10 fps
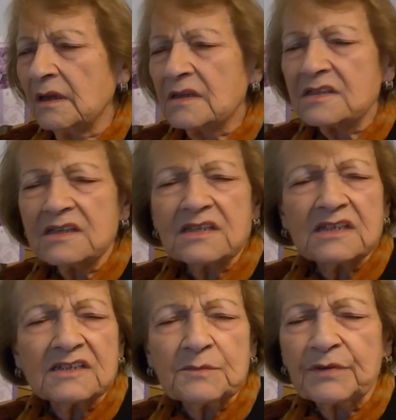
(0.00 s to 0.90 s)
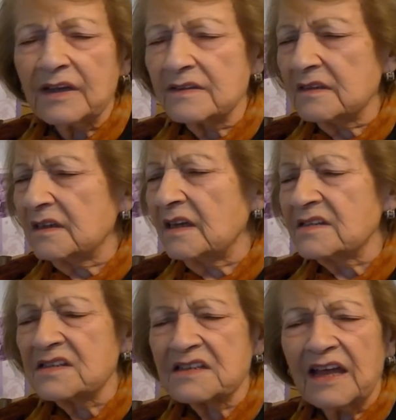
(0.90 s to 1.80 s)
Sisters, brother,
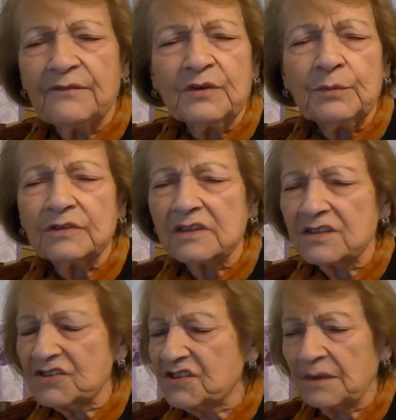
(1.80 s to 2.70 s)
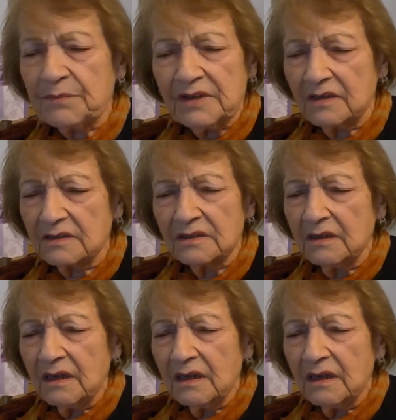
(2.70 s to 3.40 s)
cousins, everybody disappeared.